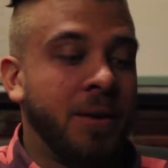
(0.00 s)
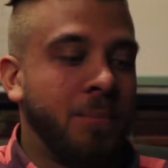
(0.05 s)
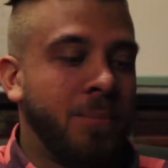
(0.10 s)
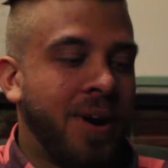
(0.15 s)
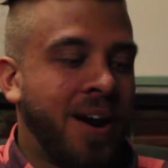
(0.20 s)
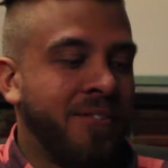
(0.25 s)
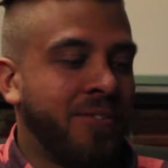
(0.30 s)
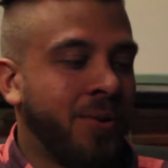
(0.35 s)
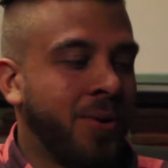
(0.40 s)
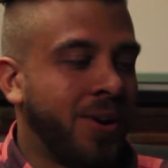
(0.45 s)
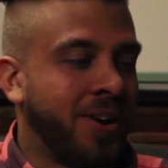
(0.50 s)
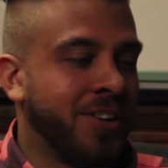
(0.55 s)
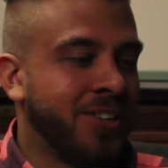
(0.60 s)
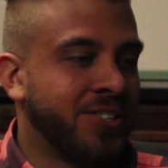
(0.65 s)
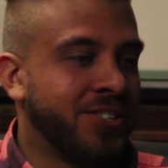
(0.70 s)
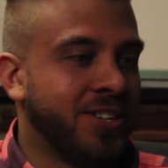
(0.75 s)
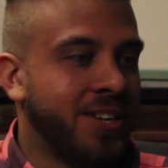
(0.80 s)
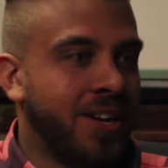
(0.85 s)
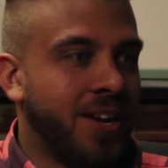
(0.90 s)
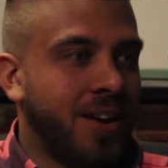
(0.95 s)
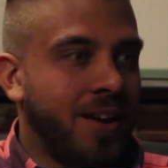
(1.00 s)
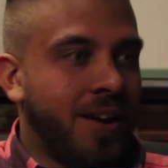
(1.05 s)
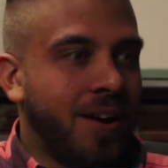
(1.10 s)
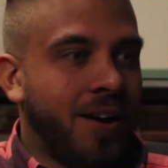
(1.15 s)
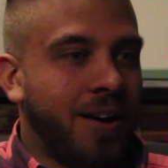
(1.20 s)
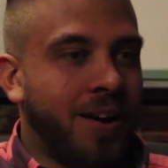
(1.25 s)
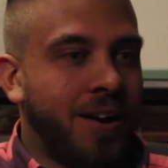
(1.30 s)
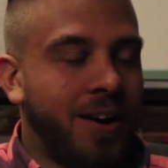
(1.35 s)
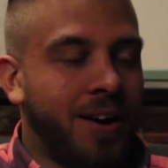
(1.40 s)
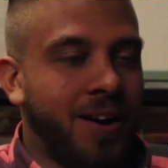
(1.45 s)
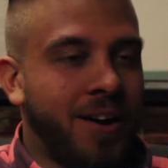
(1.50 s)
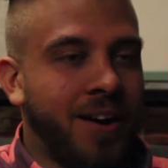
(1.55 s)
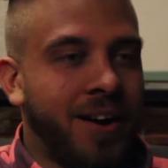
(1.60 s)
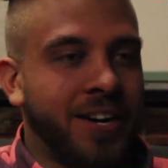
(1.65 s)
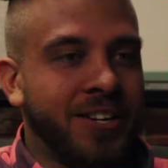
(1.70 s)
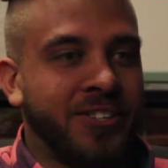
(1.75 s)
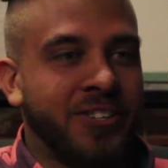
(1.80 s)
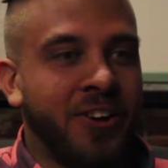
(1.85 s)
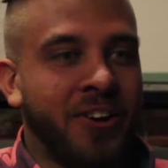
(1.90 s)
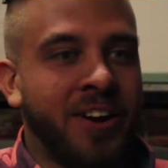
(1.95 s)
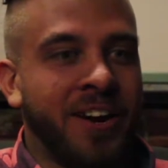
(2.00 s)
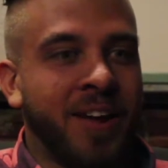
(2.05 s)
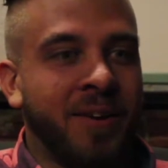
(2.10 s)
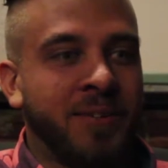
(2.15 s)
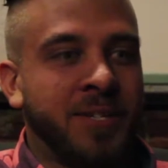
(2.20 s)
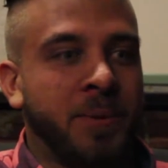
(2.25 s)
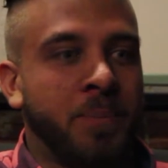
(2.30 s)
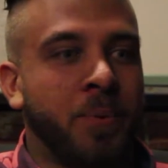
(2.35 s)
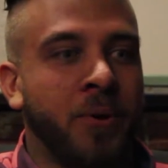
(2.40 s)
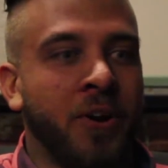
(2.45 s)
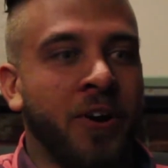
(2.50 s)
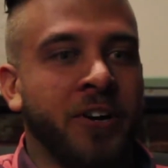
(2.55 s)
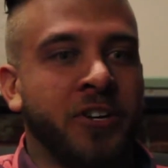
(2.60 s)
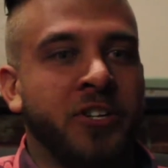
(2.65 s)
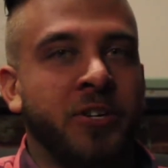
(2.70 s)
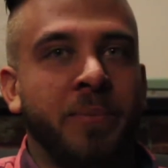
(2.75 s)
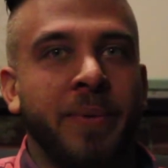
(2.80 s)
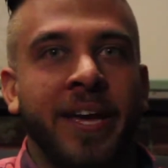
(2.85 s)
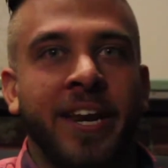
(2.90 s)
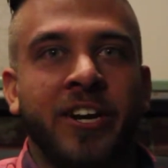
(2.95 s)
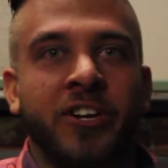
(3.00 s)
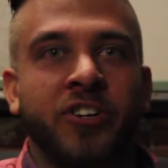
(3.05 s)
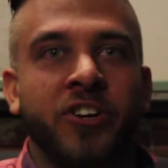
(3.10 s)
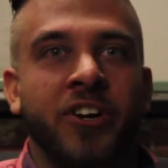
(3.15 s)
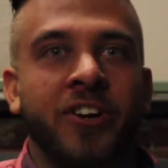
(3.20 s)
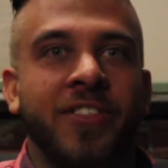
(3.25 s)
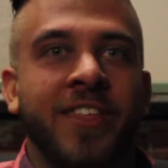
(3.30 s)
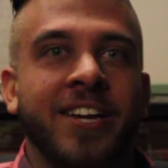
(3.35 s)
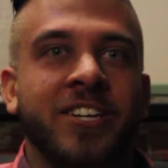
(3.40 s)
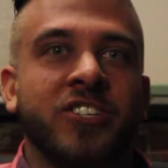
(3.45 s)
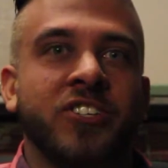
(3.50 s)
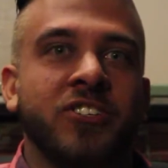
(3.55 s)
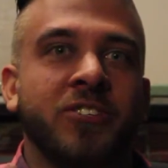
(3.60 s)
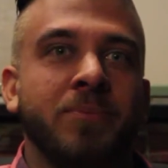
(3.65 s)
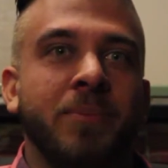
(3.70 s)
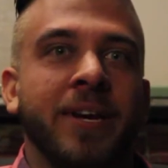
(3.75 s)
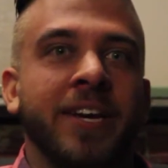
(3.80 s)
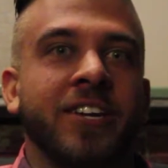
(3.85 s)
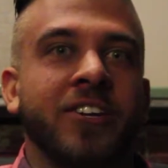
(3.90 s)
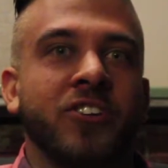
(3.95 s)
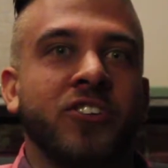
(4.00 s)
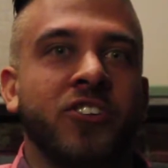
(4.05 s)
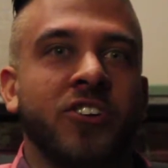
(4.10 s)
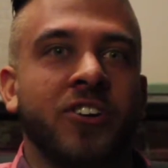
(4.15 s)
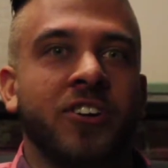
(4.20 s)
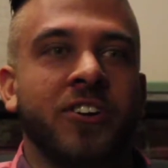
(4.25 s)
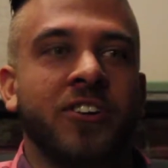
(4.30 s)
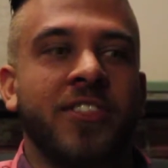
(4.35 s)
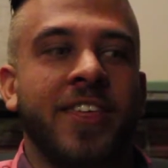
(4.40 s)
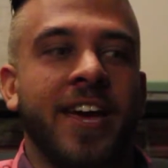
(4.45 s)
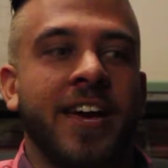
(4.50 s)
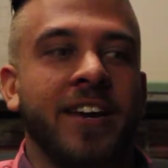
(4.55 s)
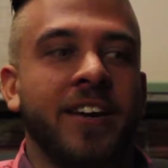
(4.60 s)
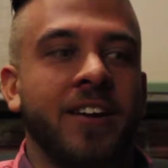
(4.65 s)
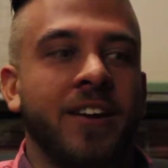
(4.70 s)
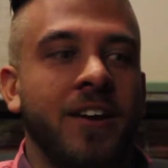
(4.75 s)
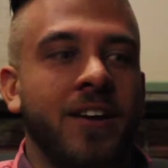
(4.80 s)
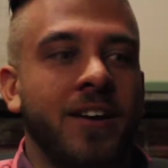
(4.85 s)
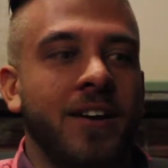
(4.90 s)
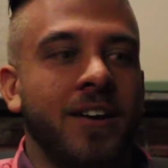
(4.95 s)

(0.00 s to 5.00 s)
BravoArtist, I started out as a production manager, and that's just making sure that